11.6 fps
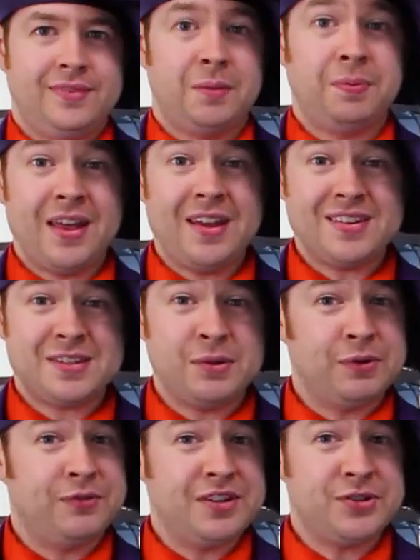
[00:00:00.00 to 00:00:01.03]
The plan is
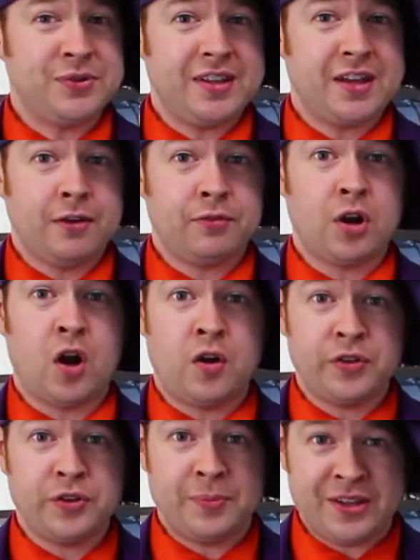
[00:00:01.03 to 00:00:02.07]
to eventually cover
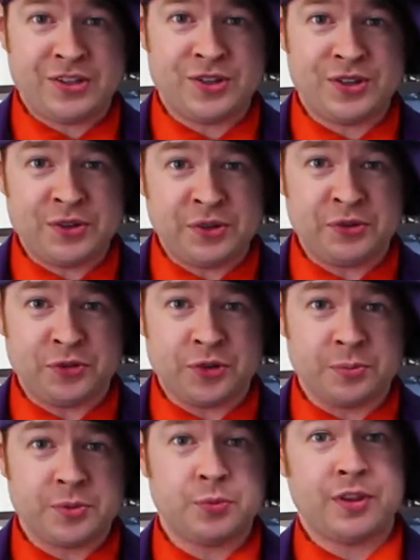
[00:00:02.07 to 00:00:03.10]
all the major
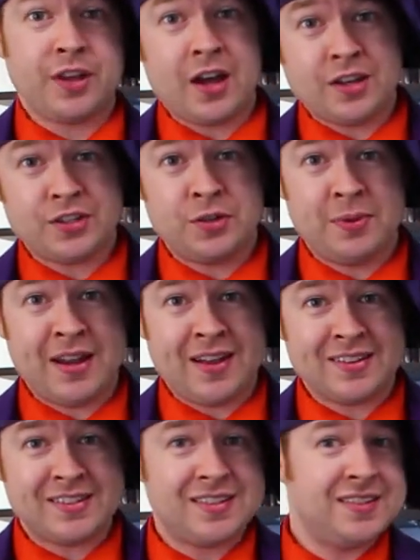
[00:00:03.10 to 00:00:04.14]
uniforms with costume
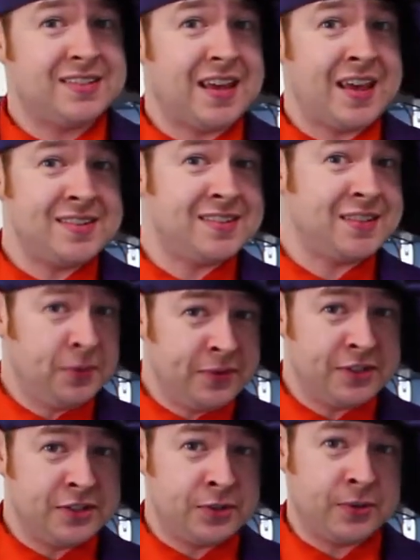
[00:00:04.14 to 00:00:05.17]
analyses and
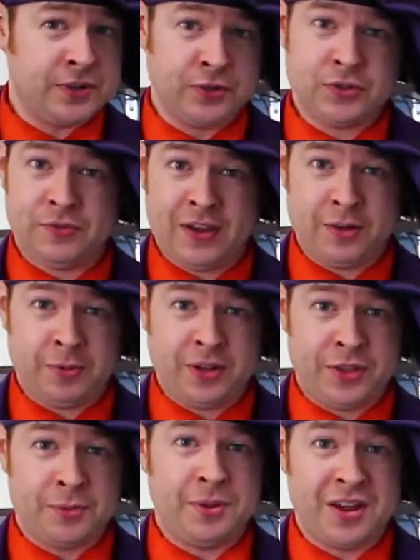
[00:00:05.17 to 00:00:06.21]
sewing tutorials available
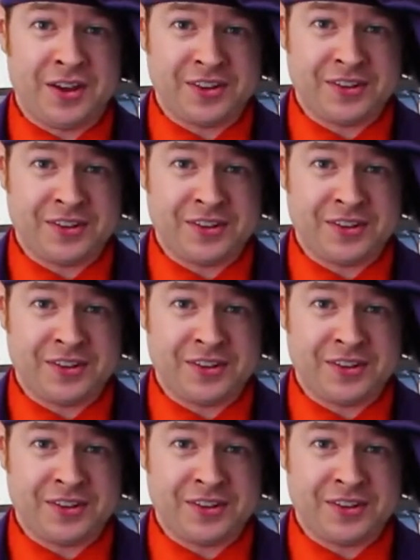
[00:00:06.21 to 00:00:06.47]
on the blog.